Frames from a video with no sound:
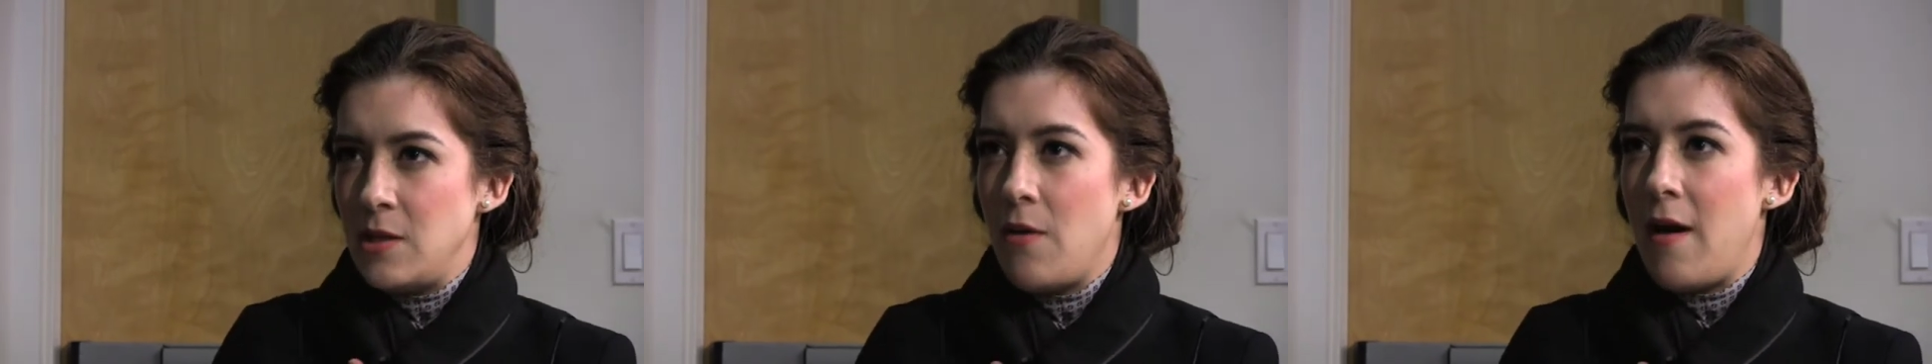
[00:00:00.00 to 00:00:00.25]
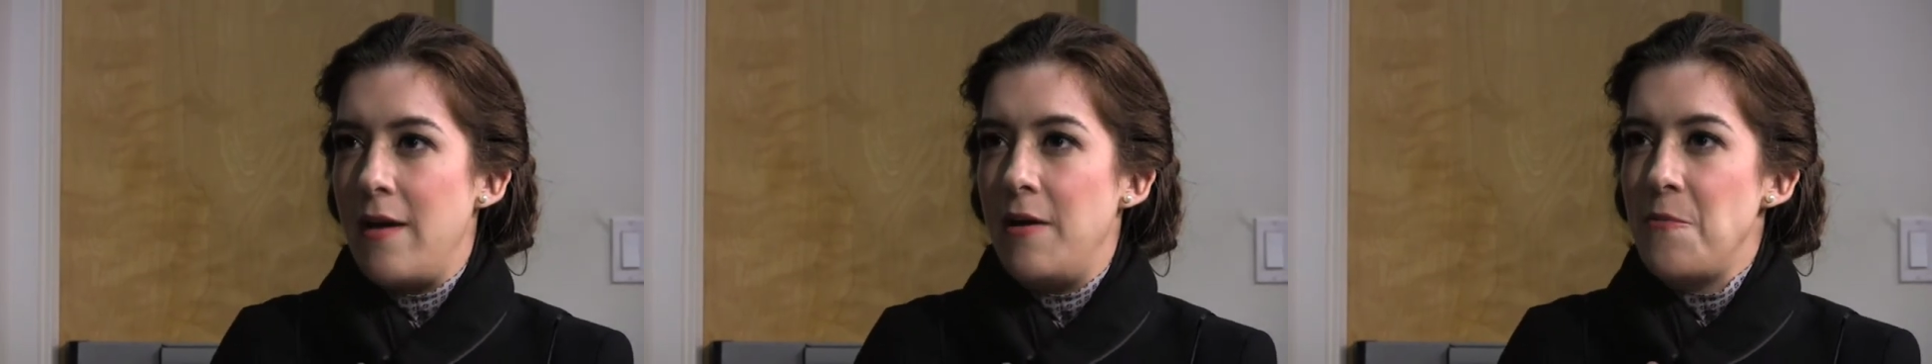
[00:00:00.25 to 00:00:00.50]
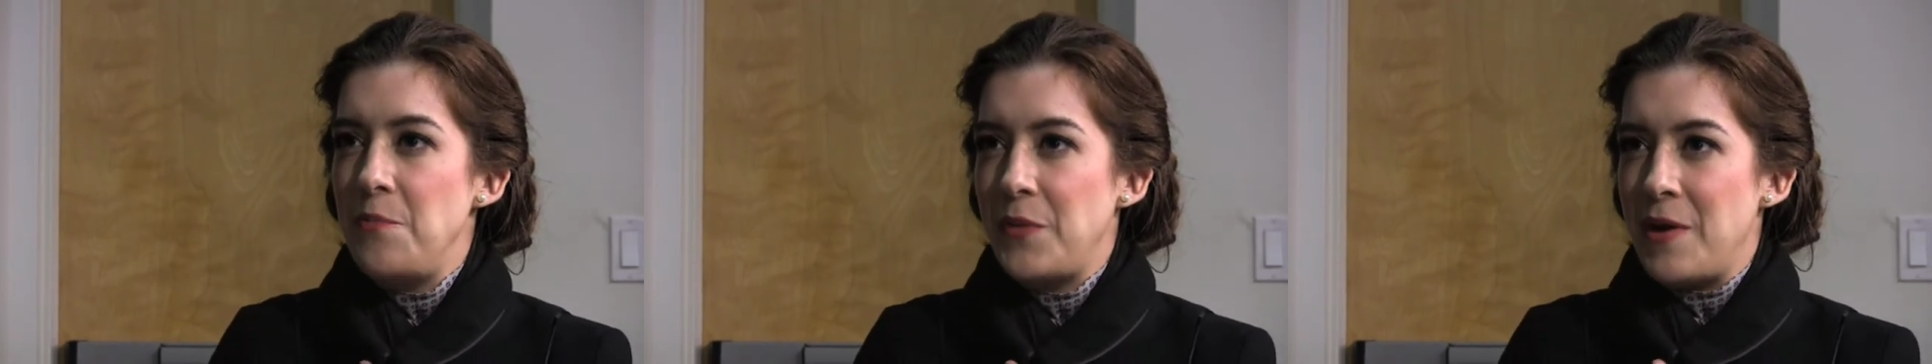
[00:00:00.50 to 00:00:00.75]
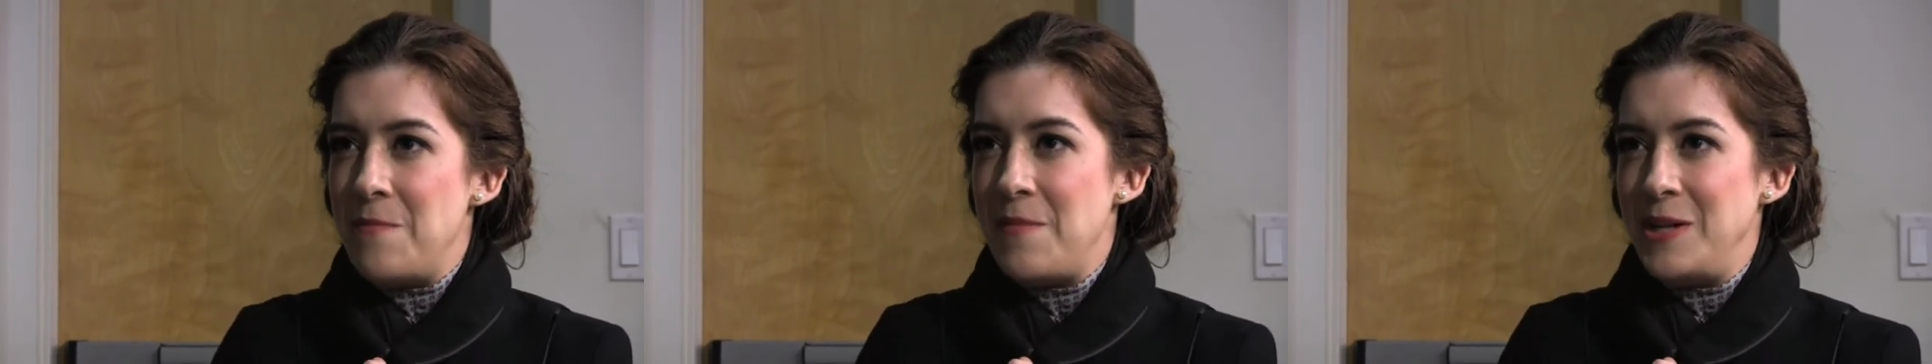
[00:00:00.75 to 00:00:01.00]
Ohio
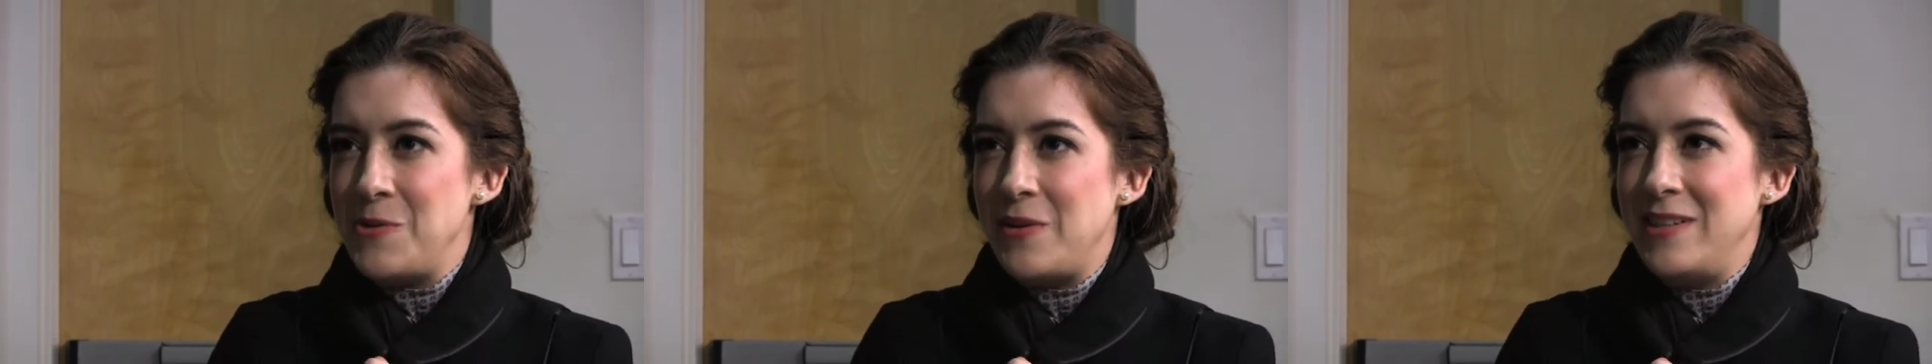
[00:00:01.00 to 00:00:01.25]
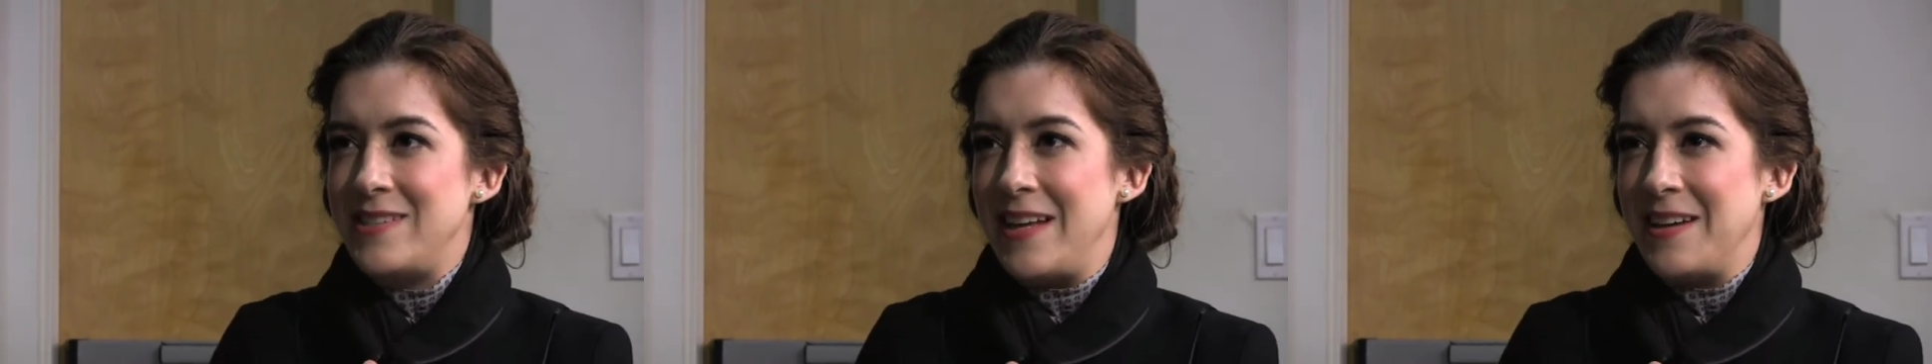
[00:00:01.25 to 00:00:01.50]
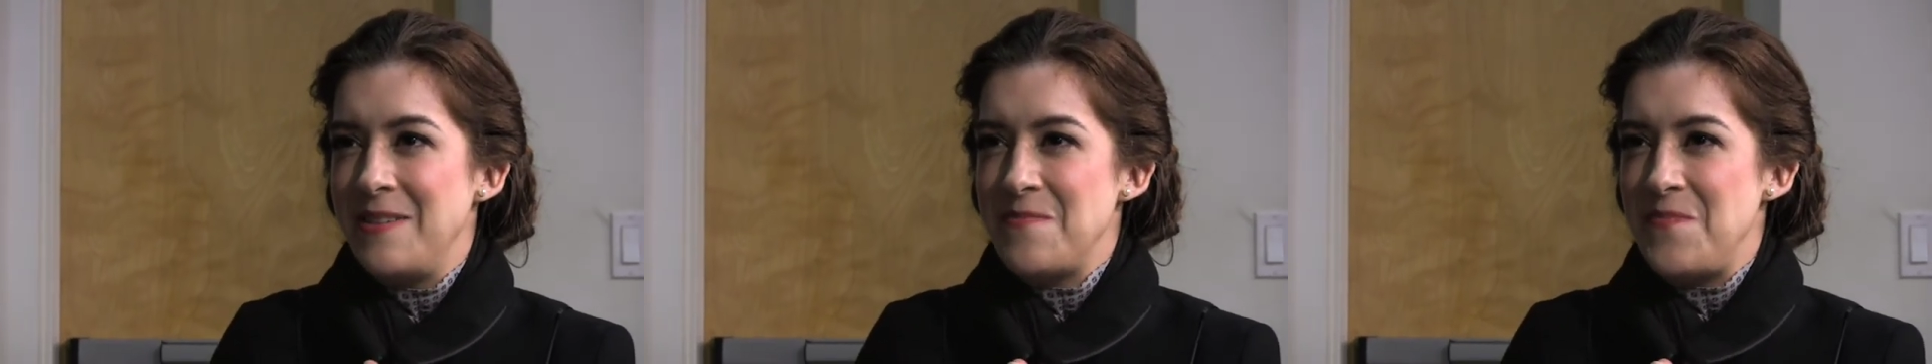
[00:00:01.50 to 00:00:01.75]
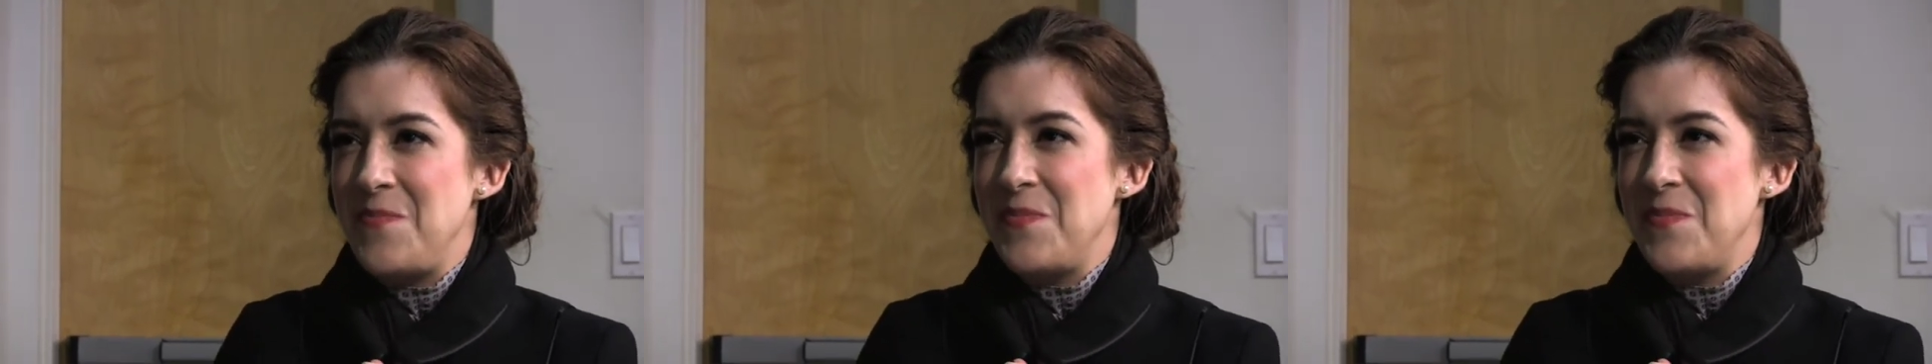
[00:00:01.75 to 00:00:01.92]
on May 22nd,